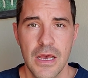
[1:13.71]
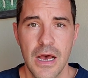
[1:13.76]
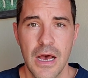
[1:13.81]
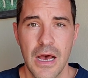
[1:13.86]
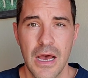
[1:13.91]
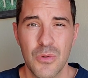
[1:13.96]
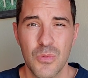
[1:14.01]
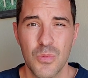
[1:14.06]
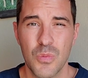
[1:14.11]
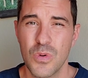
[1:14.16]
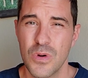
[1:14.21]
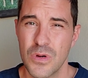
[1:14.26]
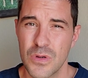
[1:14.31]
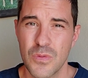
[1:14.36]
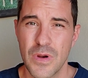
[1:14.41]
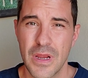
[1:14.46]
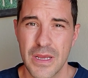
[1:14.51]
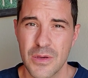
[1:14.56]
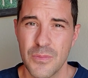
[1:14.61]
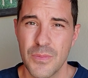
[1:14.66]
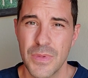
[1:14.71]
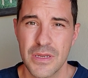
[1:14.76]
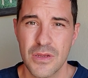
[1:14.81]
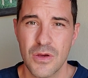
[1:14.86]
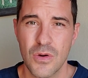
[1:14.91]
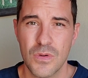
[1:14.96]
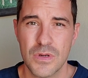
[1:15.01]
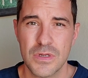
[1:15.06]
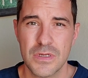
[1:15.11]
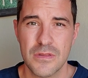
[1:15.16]
I would recommend
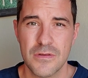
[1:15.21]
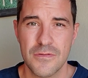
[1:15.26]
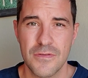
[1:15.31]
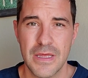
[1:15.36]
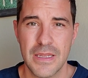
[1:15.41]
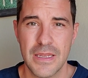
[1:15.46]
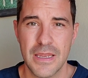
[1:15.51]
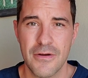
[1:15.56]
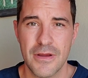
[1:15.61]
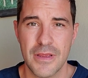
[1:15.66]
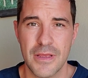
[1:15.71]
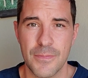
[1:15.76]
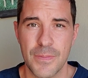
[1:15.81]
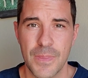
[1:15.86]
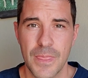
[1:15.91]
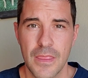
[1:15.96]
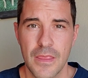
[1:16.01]
going to the veterinarian.